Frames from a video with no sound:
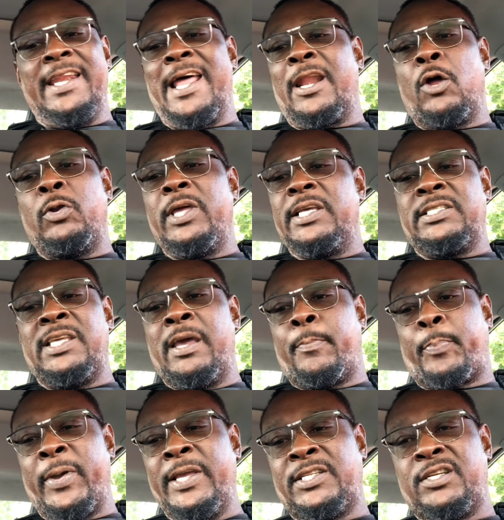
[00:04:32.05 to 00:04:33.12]
And not only is he a
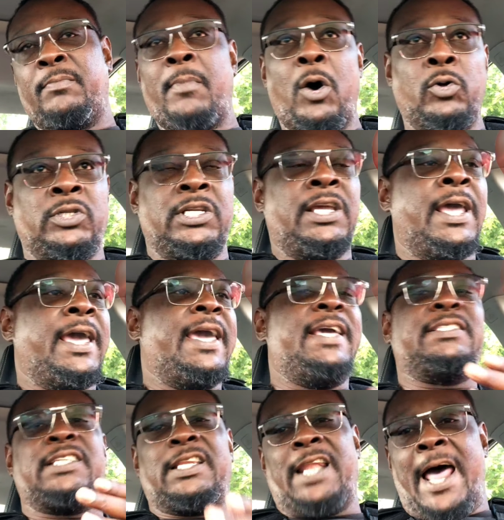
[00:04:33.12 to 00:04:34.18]
peach emoji,
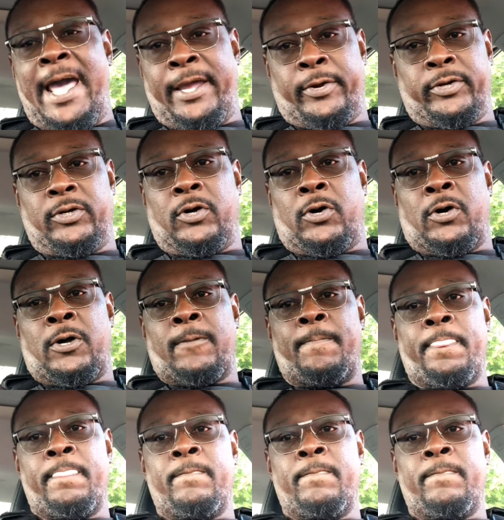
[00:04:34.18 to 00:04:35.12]
he's a liar, dog.